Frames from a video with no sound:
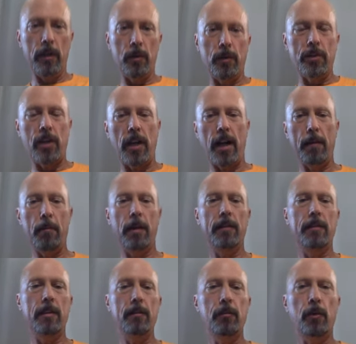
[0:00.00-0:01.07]
wish I had my
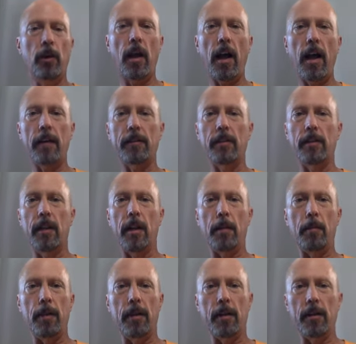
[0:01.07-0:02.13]
tinfoil hat today
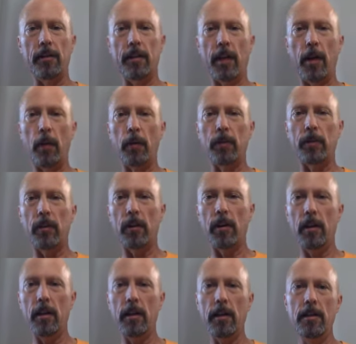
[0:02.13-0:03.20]
because I was
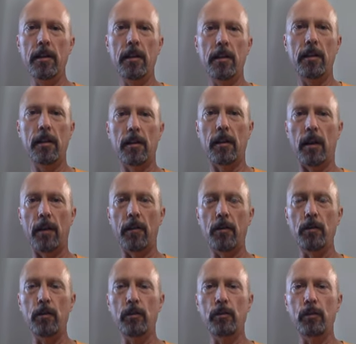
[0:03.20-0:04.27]
on a
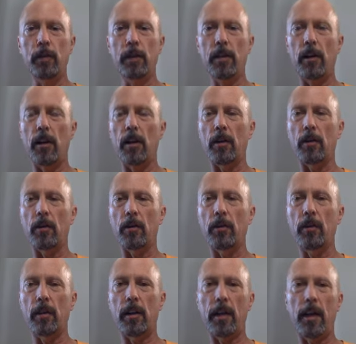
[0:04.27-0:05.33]
Newsweek article
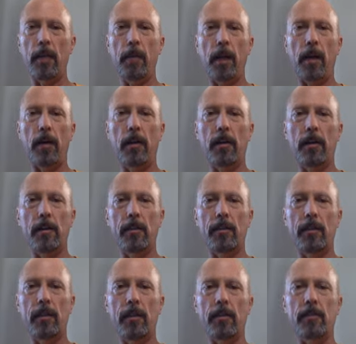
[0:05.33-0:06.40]
that came out. It
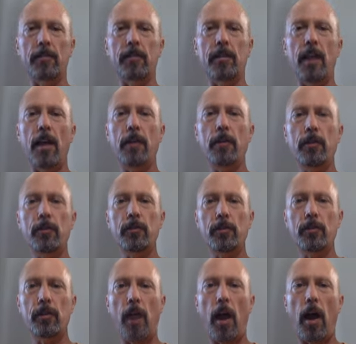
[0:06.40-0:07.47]
says
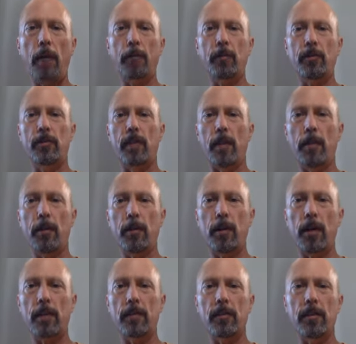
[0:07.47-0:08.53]
Sanders tops
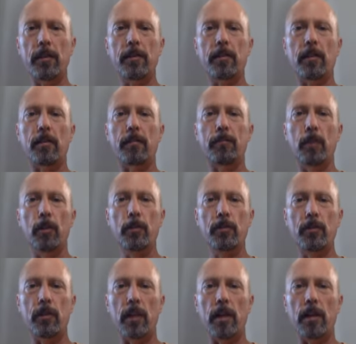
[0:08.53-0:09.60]
Democrats' list of
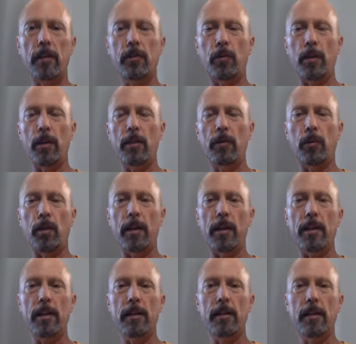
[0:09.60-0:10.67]
most liked
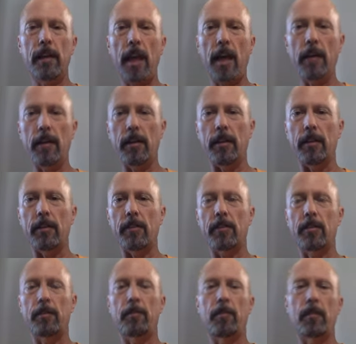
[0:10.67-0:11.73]
2020
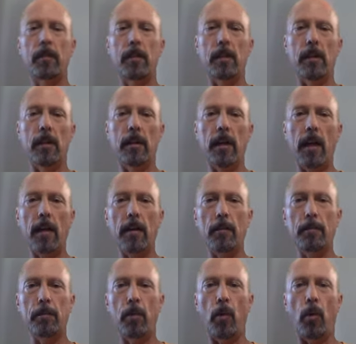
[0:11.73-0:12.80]
candidates in a Gallup
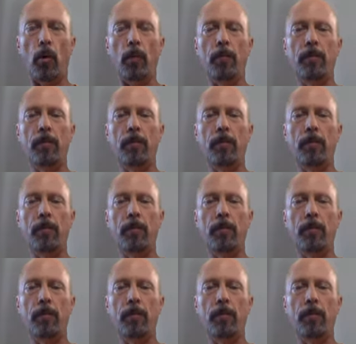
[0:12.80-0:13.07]
poll.